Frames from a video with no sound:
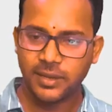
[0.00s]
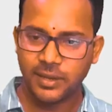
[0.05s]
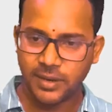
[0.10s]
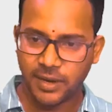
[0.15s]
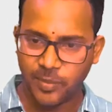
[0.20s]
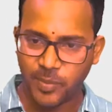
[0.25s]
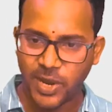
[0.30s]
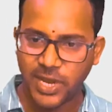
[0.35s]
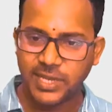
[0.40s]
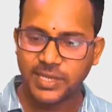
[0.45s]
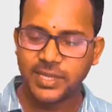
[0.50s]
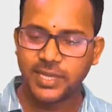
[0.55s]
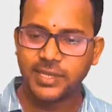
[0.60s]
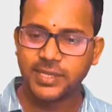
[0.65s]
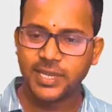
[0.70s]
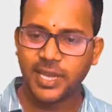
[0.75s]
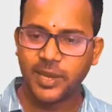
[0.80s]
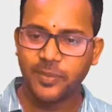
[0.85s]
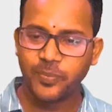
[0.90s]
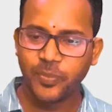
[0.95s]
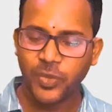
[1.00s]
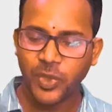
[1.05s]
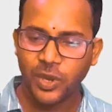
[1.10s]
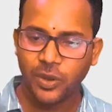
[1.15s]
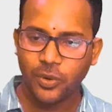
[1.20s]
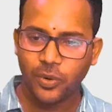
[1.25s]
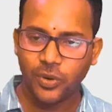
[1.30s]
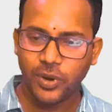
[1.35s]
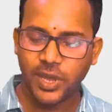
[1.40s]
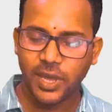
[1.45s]
remains the same.
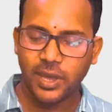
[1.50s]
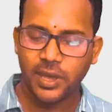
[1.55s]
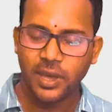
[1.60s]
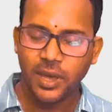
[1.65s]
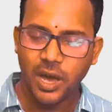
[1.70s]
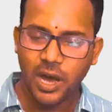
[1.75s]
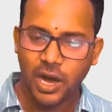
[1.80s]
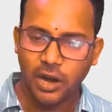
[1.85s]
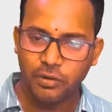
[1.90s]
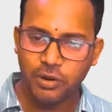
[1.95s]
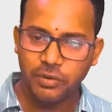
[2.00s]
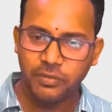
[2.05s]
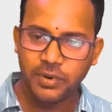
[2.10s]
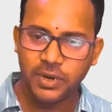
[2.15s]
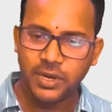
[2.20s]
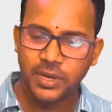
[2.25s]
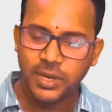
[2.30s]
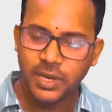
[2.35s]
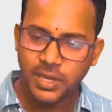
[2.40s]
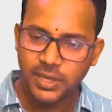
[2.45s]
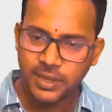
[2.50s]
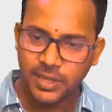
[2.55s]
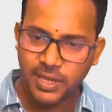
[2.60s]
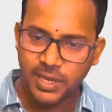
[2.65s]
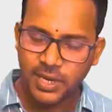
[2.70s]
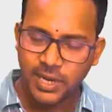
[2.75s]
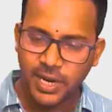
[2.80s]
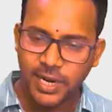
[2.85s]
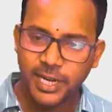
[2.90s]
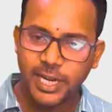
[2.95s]
Okay. However,
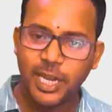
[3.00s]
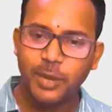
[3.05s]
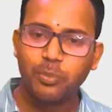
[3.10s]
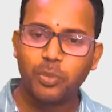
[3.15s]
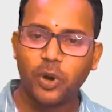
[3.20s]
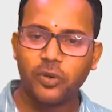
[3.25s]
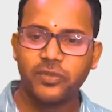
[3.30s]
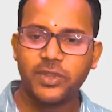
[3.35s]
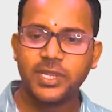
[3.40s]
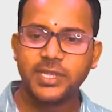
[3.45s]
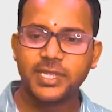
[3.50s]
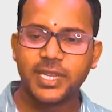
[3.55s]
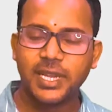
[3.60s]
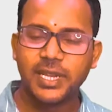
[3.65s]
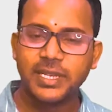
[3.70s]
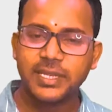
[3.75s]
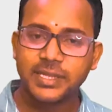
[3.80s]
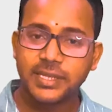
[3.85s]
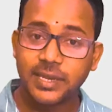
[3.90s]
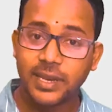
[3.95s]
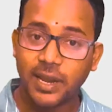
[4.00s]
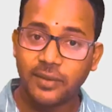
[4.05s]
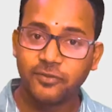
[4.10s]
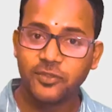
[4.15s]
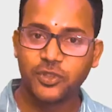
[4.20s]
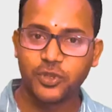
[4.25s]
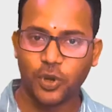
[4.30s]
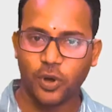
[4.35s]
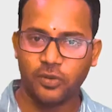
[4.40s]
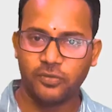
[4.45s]
the tip of the cell
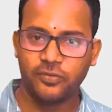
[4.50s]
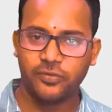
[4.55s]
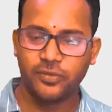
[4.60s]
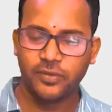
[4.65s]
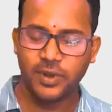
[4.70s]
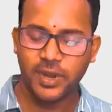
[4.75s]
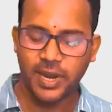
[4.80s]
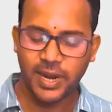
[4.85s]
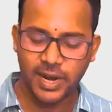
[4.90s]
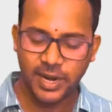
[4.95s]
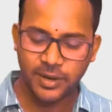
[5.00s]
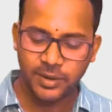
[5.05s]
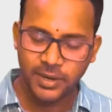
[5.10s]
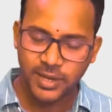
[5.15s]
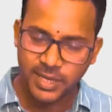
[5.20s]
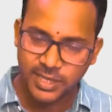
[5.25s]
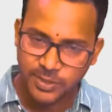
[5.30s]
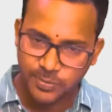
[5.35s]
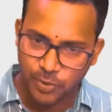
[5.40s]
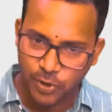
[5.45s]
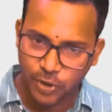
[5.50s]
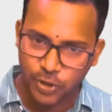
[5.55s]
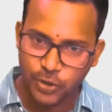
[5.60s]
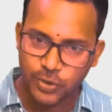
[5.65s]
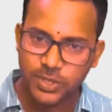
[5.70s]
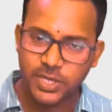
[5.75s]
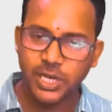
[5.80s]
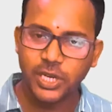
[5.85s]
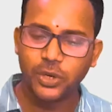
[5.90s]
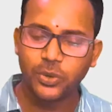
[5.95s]
sloughs off and is
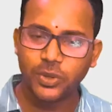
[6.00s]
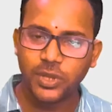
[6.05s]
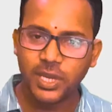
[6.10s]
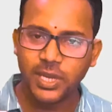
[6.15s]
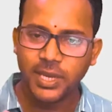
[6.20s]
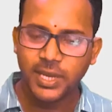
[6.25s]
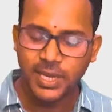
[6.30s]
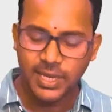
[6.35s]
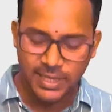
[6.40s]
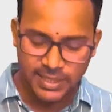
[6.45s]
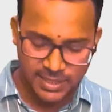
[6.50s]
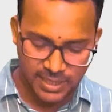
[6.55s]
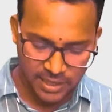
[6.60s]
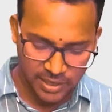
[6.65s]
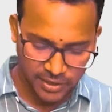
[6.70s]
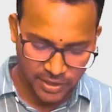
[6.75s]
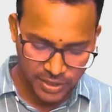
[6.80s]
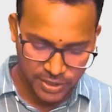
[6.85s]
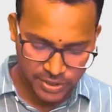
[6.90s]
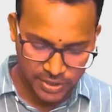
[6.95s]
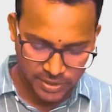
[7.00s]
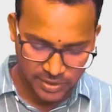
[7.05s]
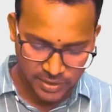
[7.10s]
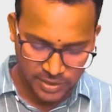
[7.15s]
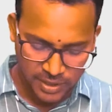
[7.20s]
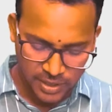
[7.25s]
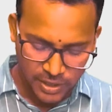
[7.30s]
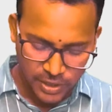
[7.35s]
produced into the secretion.